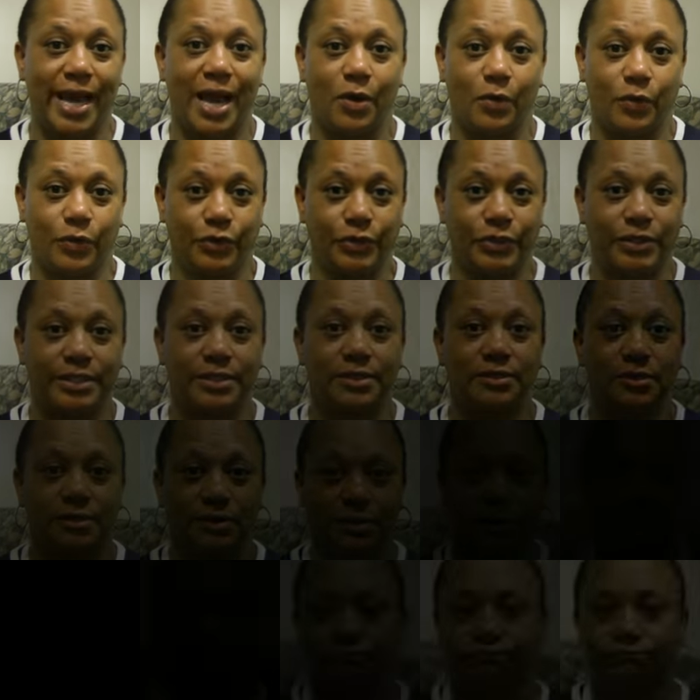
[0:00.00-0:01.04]
hours.
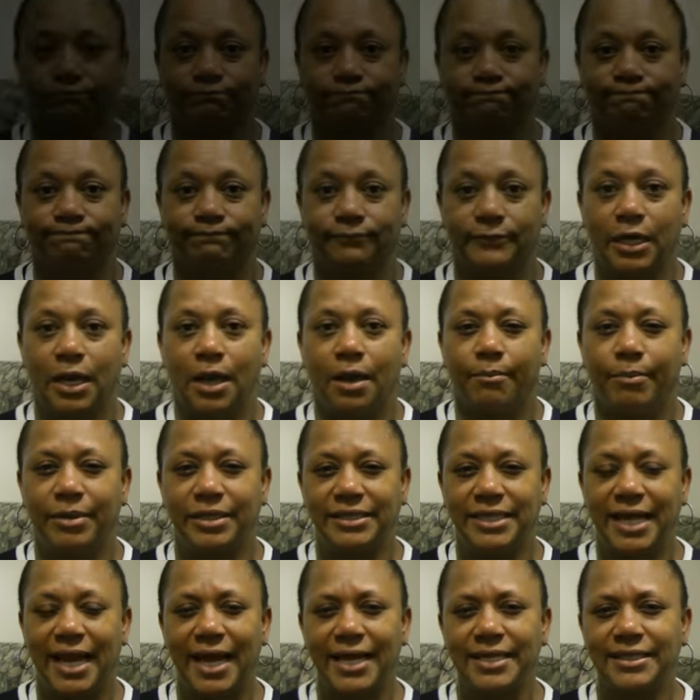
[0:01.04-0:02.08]

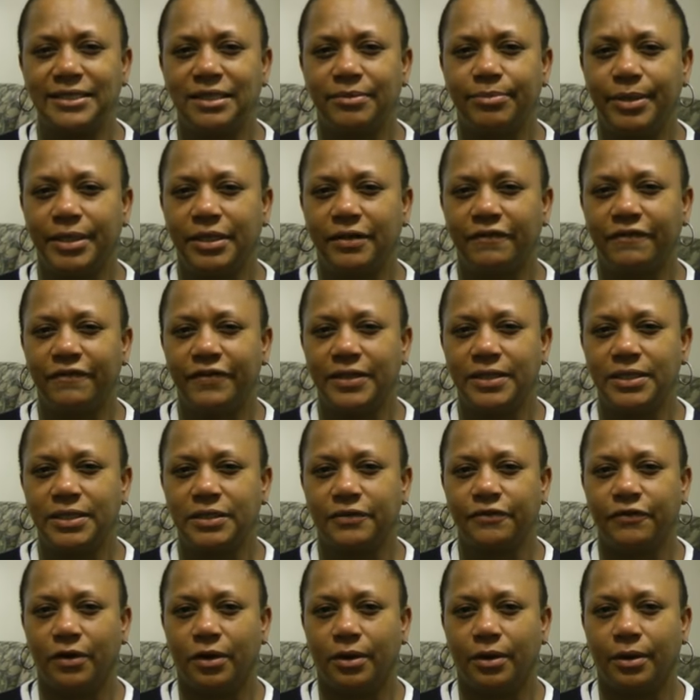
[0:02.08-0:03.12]
Besides the
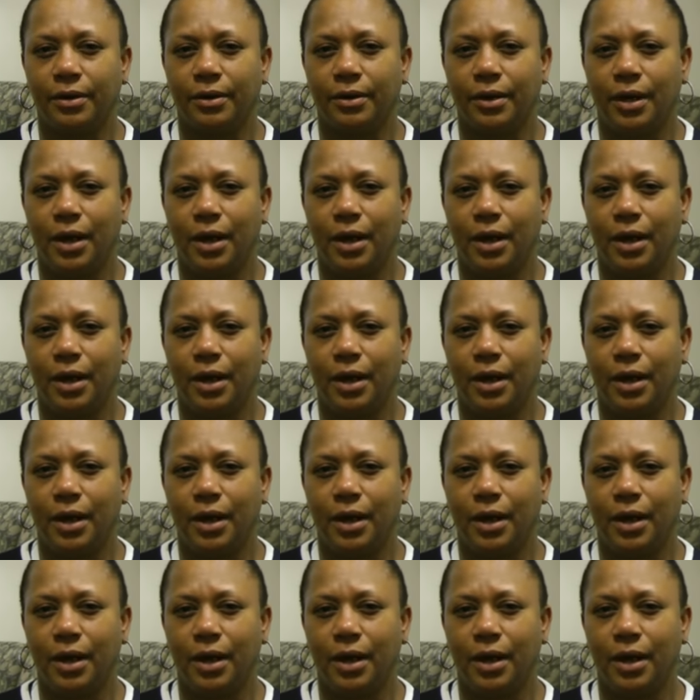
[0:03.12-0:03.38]
benefits for